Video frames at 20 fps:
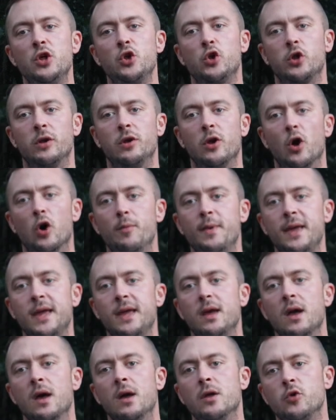
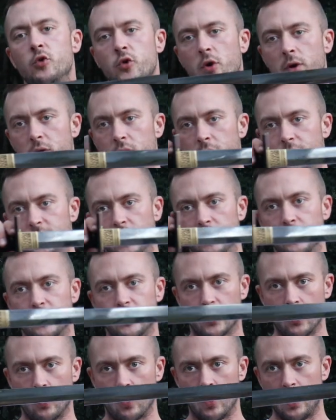Shinobi Chokuto
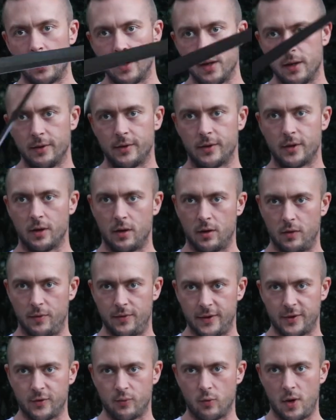sword. So
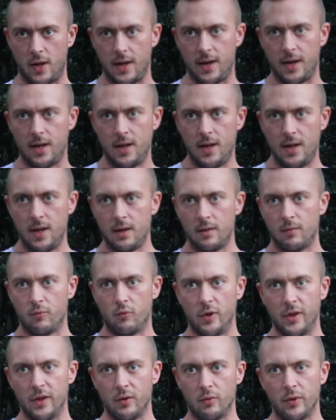this one,
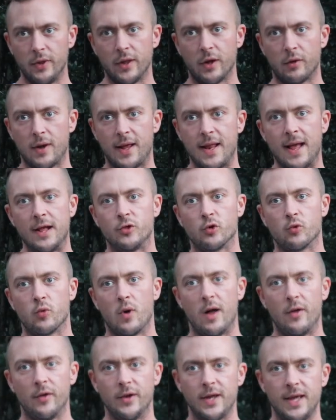really, really great edge
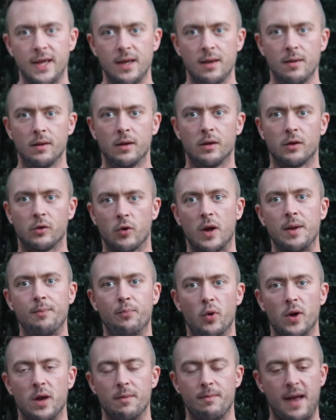quality, great
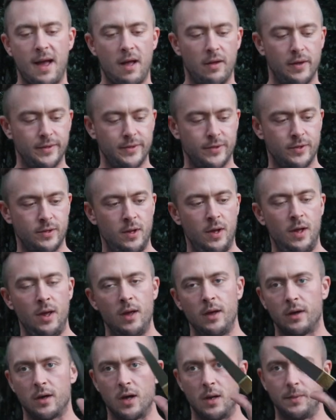point of balance.
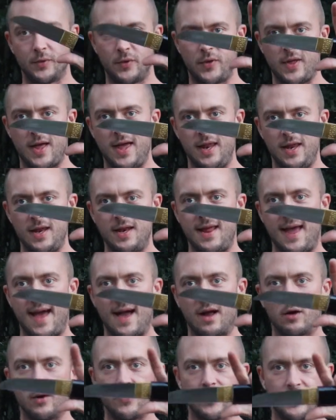Comes with a hidden
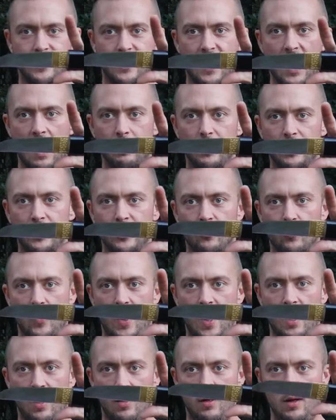dagger in the scabbard as
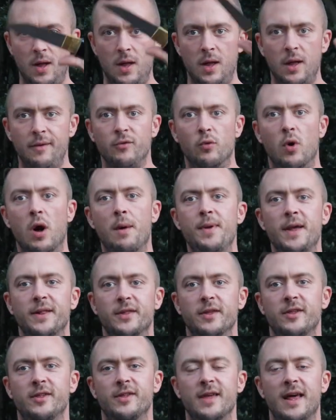well. If you want to pick
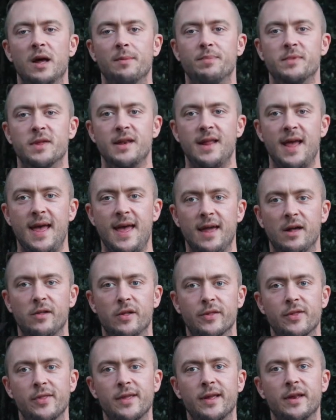this set up today,
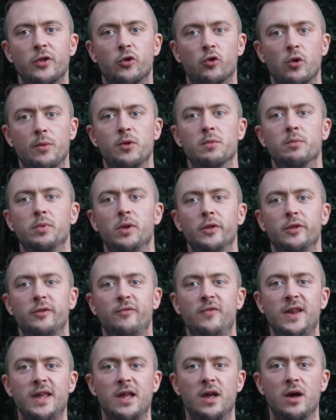click the link in the description below this
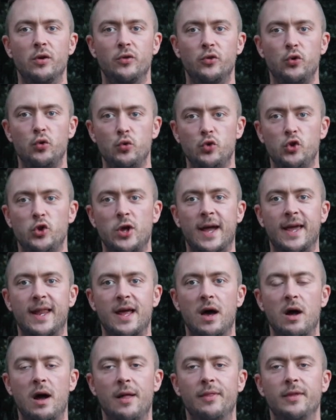video to check it
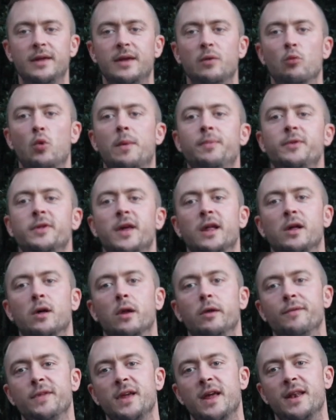out on the website at
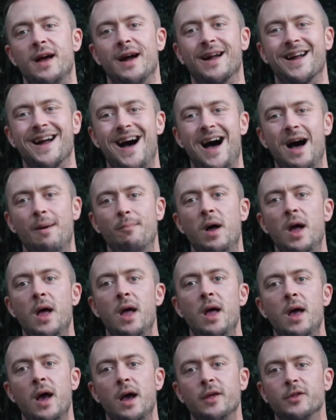kultofathena.com.
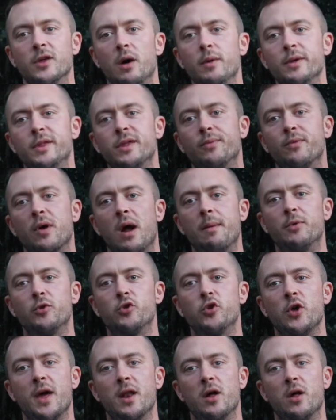As always, subscribe to
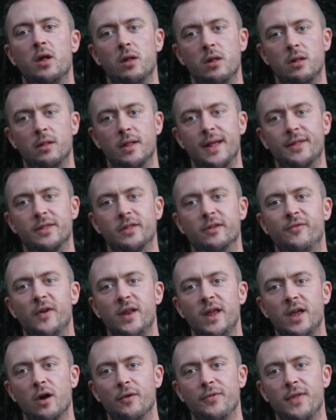the channel, like this
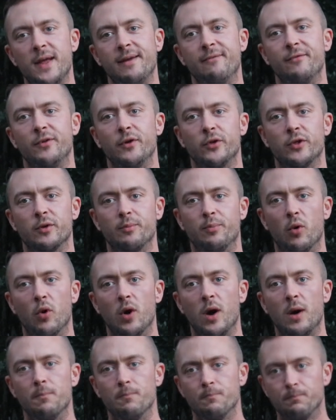video, thank you for your
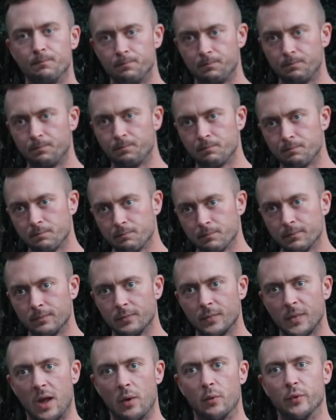support,
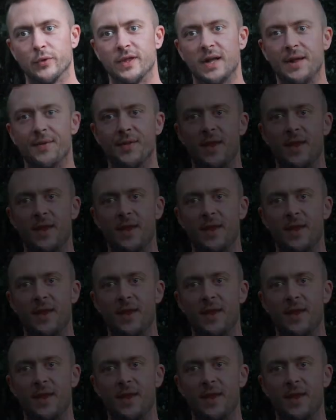and we'll see you